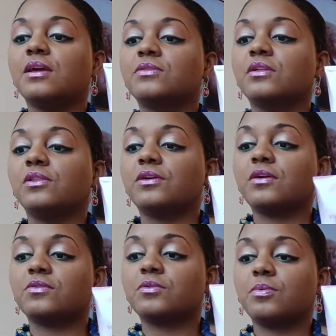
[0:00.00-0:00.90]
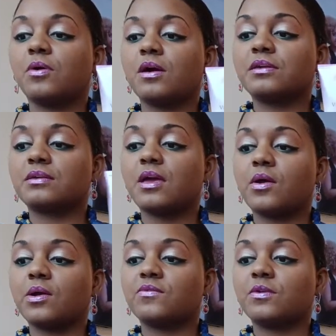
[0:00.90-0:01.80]
and the look of the product.
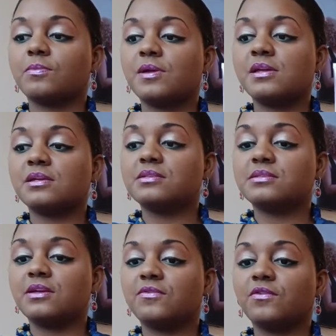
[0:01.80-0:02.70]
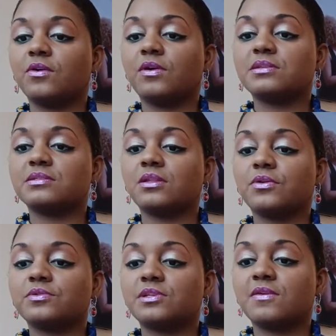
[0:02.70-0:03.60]
However, opinions differ on its
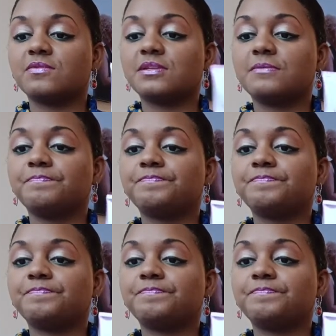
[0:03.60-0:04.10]
longevity.